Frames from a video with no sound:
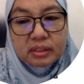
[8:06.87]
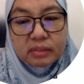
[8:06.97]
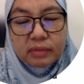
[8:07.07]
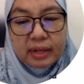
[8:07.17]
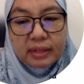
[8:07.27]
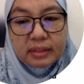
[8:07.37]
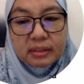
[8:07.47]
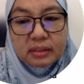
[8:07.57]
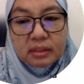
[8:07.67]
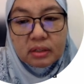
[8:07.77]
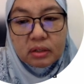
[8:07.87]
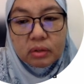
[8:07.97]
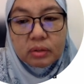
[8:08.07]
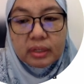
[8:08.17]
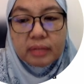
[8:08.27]
is valid
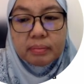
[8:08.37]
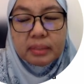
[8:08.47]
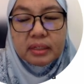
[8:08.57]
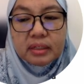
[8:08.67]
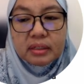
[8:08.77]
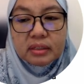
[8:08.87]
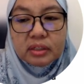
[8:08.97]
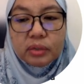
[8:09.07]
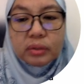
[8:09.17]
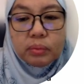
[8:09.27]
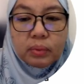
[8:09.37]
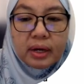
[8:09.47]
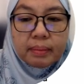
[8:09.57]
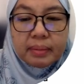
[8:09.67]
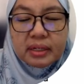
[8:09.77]
or that being a theory
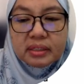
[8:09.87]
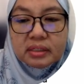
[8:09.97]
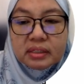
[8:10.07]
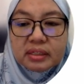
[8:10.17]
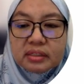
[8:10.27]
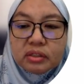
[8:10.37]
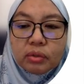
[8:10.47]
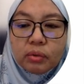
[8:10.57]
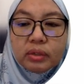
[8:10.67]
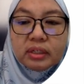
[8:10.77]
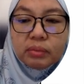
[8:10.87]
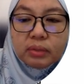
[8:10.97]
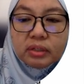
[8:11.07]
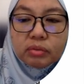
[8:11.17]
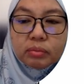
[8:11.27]
Y manager is the only
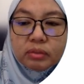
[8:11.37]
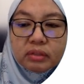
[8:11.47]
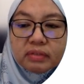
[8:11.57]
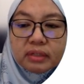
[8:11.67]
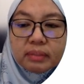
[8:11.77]
way to motivate